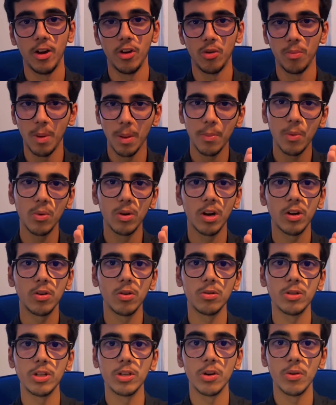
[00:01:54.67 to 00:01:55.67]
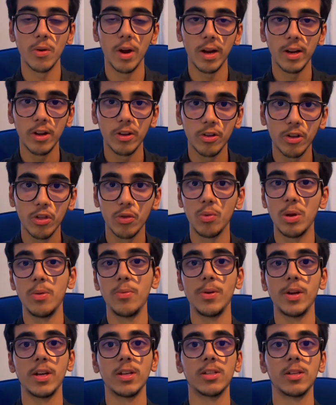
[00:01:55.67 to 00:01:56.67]
Remember when I told you to write down your 3
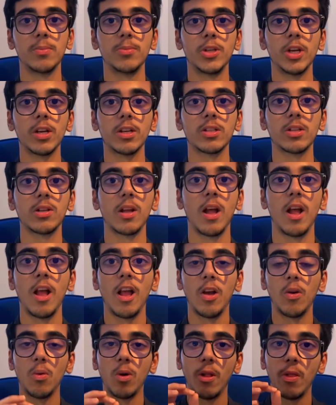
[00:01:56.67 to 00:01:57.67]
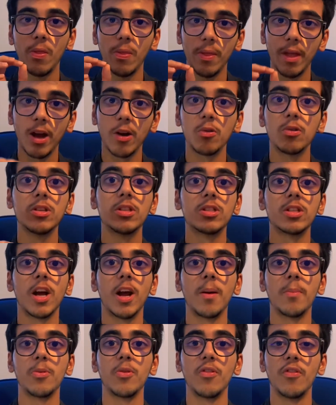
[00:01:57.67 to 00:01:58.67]
weakest subjects? Well, now it's time to